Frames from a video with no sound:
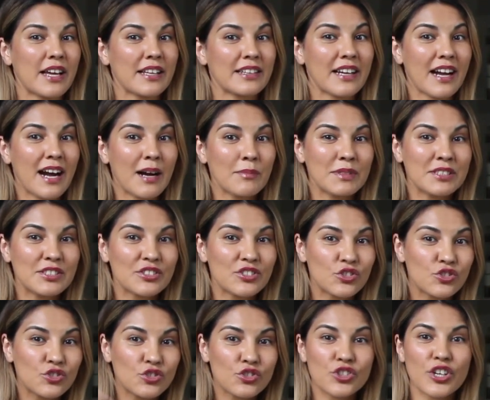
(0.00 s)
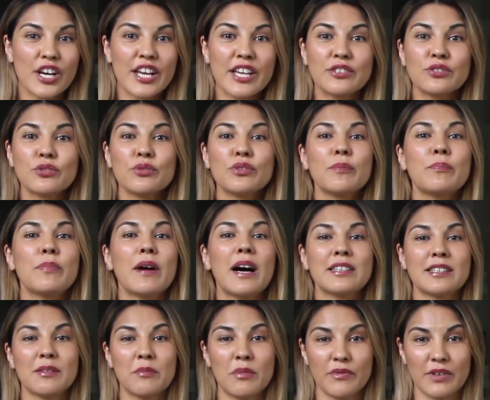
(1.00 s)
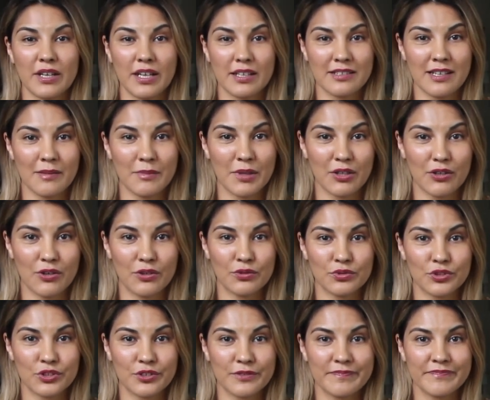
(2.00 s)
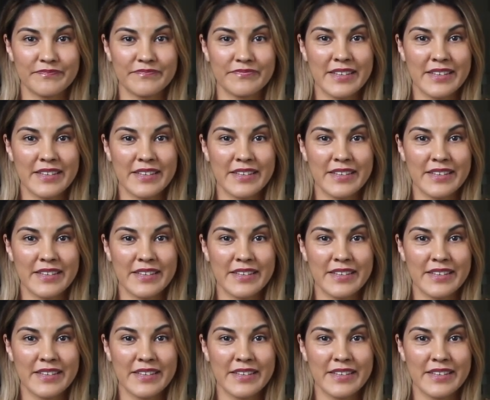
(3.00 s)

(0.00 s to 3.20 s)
and coming straight to the bottom of the economic ocean.